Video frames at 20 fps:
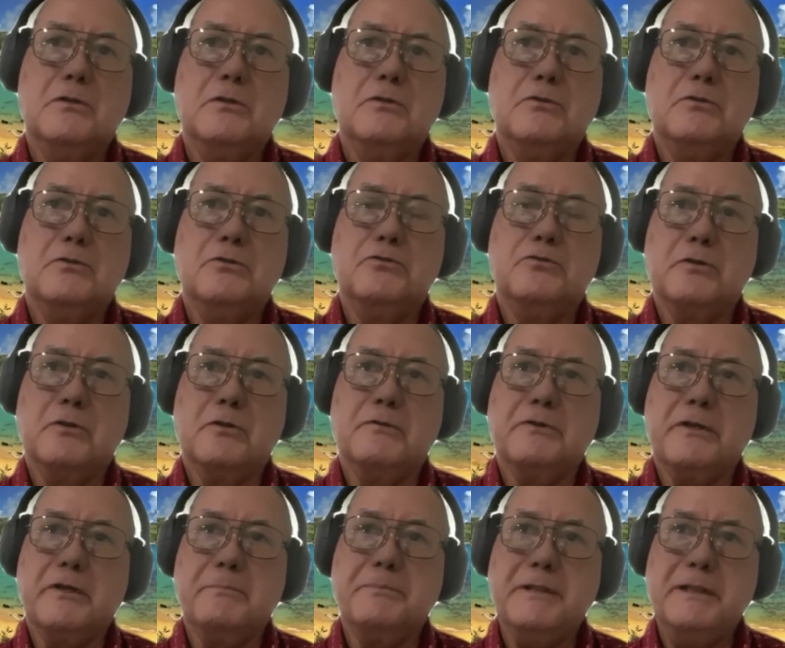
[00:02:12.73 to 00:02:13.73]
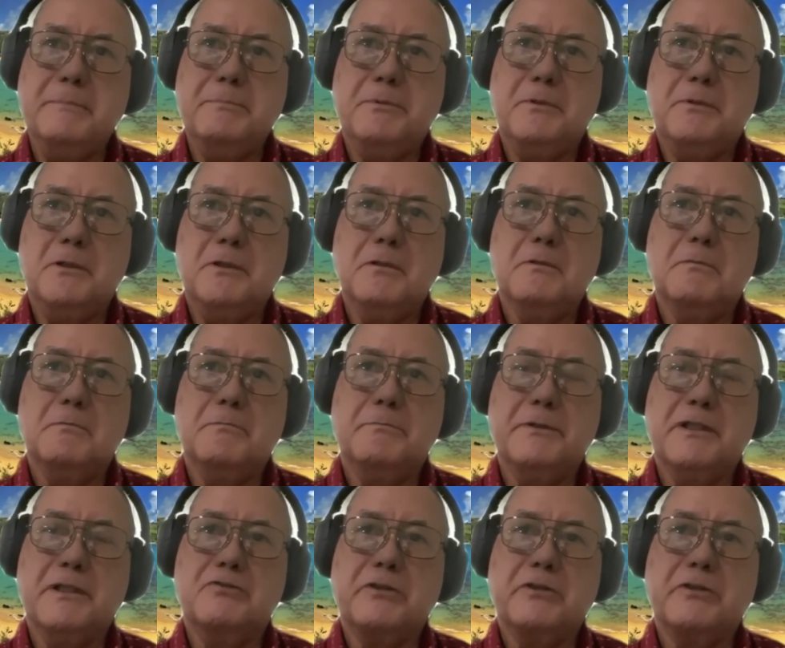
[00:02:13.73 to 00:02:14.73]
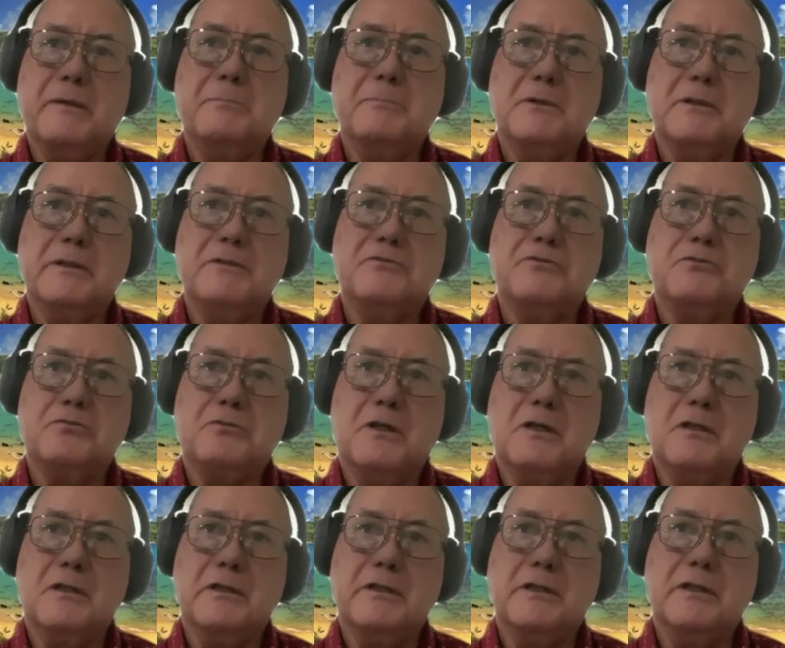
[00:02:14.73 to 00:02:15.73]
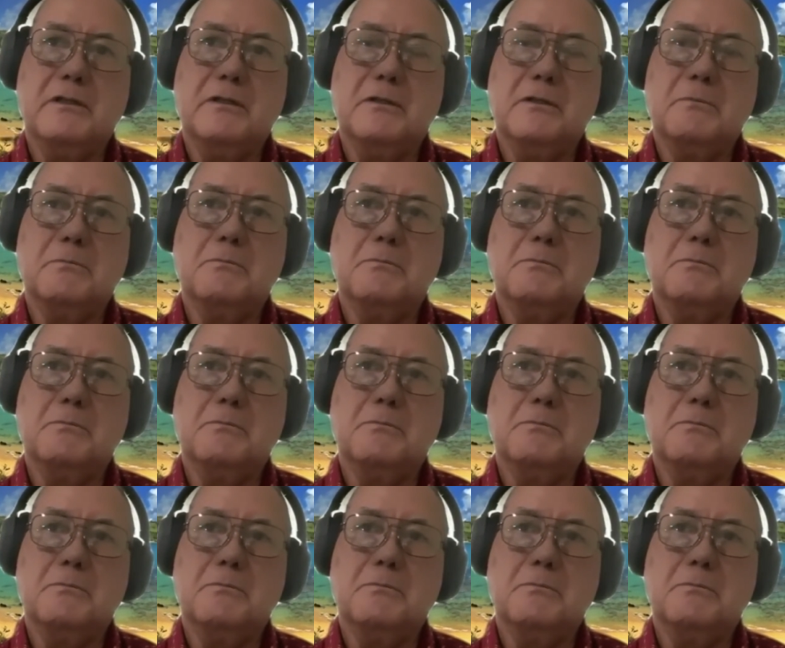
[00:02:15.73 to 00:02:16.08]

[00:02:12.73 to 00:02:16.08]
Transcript: to serve our people because I believe strongly